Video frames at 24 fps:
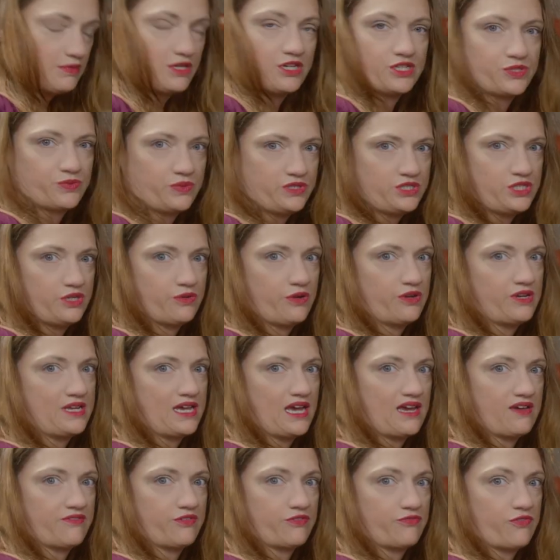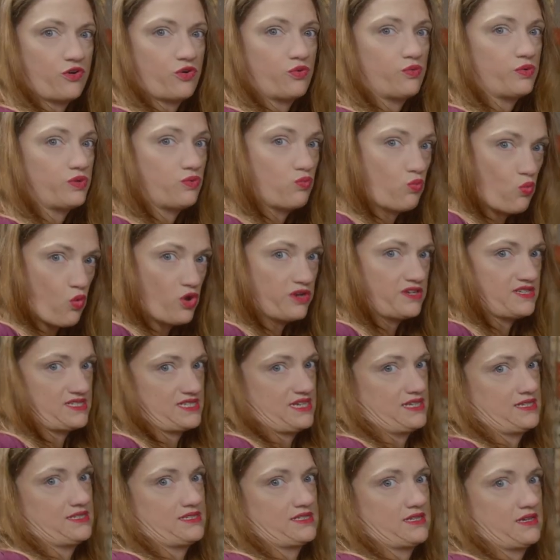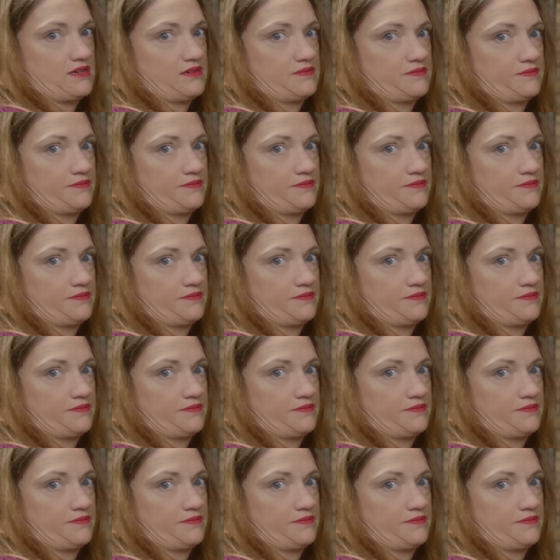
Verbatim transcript: because we do only have a fault with one sensor.